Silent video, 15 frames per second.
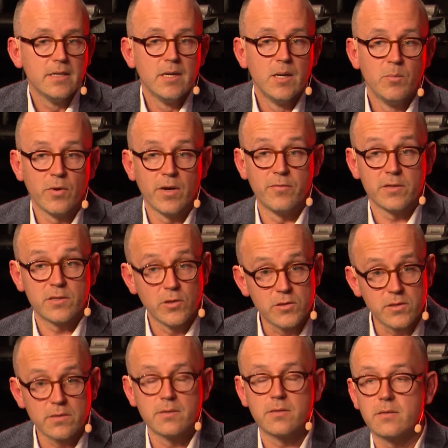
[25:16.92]
Yep. But if it
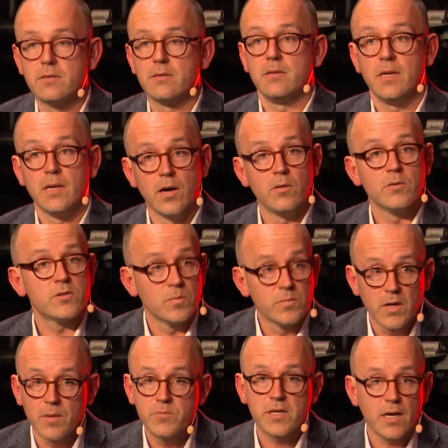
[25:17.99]
doesn't, you know,
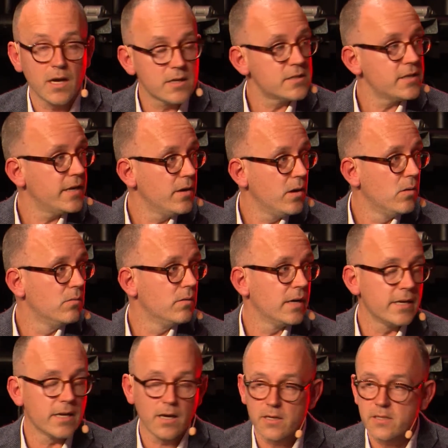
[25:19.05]
sometimes you got to say no, and
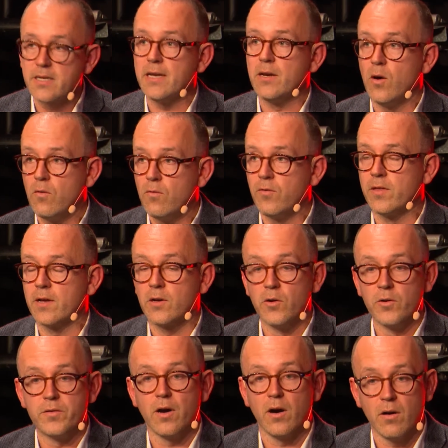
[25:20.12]
you got to say no for the
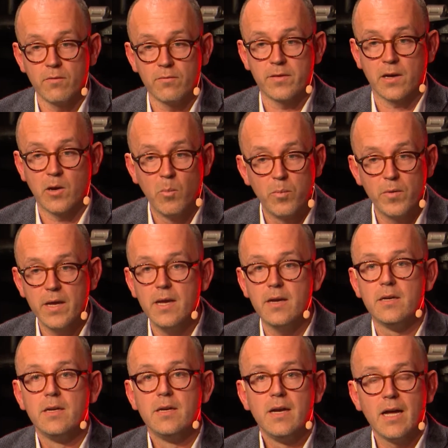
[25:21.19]
good of the company
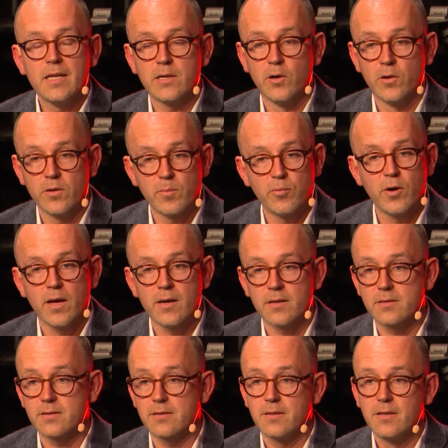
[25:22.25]
and the good of the
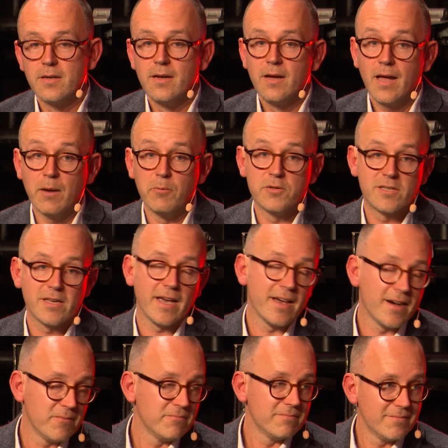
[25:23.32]
product. I would say,
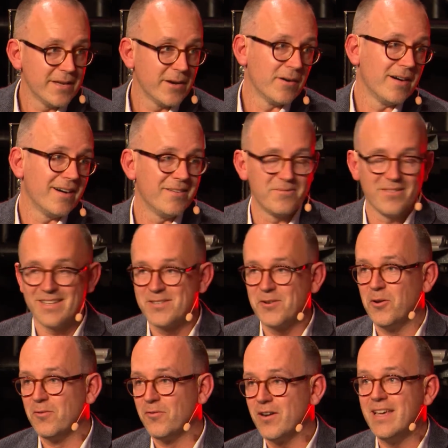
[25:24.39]
it's
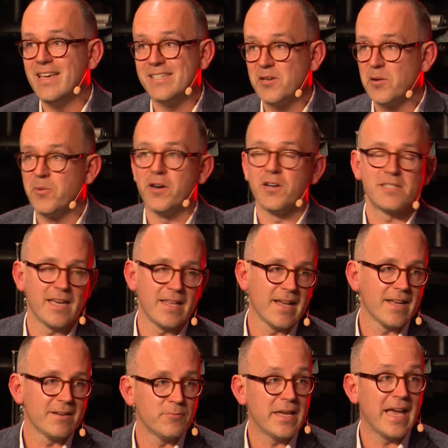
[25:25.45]
all very easy up here to say
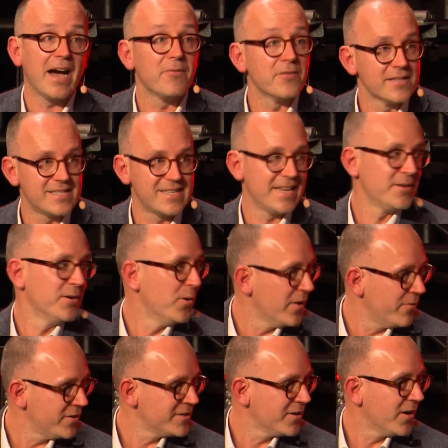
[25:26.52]
that. We haven't said no
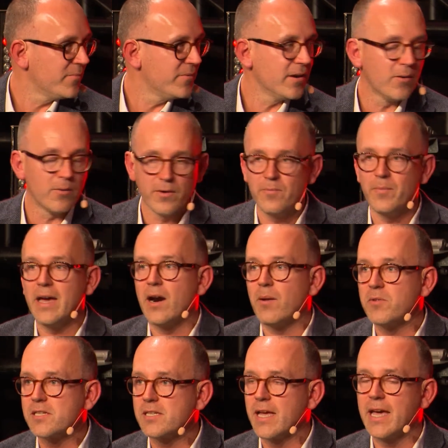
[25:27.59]
every time, you know, we've made our
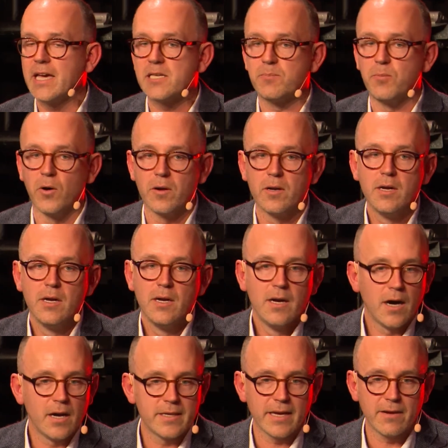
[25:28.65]
mistakes, but
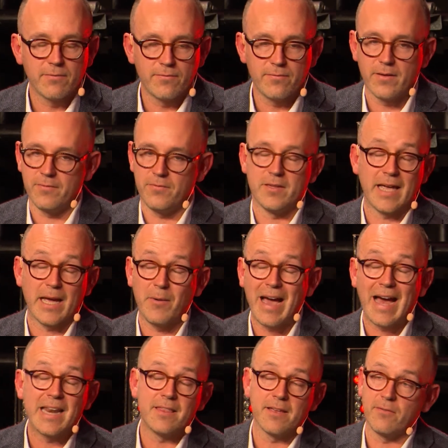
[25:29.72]
I think if you take away
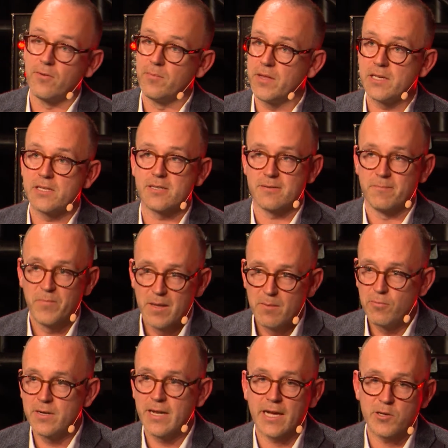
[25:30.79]
anything from this,
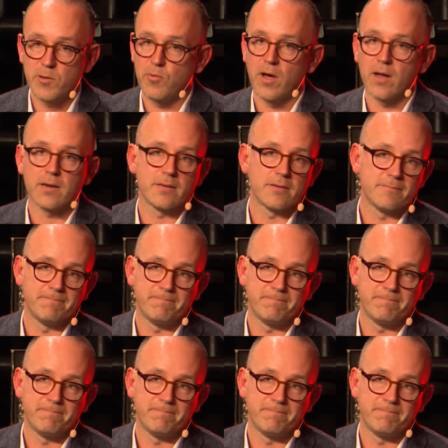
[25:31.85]
protect your products.